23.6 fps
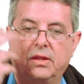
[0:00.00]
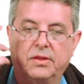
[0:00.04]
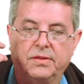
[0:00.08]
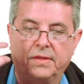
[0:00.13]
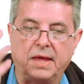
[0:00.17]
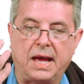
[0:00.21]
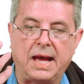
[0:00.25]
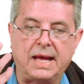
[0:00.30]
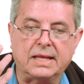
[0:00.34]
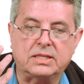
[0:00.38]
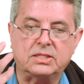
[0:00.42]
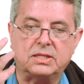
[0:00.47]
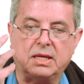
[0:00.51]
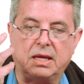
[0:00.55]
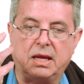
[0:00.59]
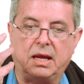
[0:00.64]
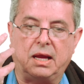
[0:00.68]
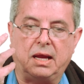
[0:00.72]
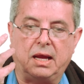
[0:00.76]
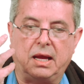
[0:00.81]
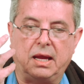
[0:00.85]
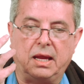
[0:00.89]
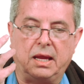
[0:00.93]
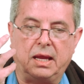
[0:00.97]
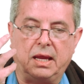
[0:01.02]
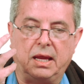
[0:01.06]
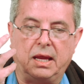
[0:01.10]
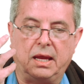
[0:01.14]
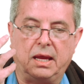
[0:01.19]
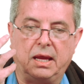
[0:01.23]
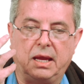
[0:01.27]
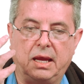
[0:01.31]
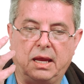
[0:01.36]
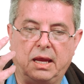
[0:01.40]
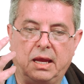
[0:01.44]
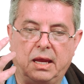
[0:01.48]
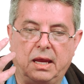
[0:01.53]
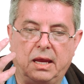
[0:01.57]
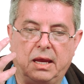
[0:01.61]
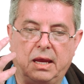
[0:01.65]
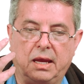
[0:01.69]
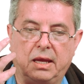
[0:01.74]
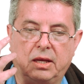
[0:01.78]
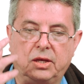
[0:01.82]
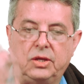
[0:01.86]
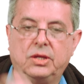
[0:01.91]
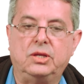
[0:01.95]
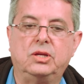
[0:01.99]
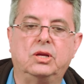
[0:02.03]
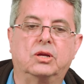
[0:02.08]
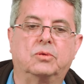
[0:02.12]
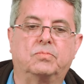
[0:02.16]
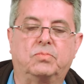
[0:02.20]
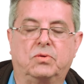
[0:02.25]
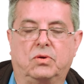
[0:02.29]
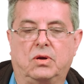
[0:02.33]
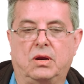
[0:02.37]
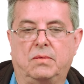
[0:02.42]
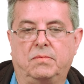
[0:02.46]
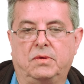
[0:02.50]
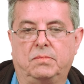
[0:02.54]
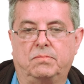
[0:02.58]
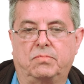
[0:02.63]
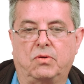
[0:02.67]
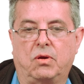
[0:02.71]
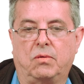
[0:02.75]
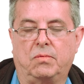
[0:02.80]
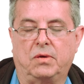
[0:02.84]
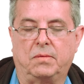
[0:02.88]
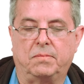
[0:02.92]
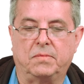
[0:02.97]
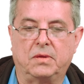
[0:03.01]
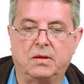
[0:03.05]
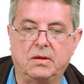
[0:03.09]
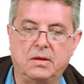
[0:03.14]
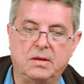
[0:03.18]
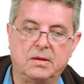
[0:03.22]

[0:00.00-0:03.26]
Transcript: that's a linear programming problem.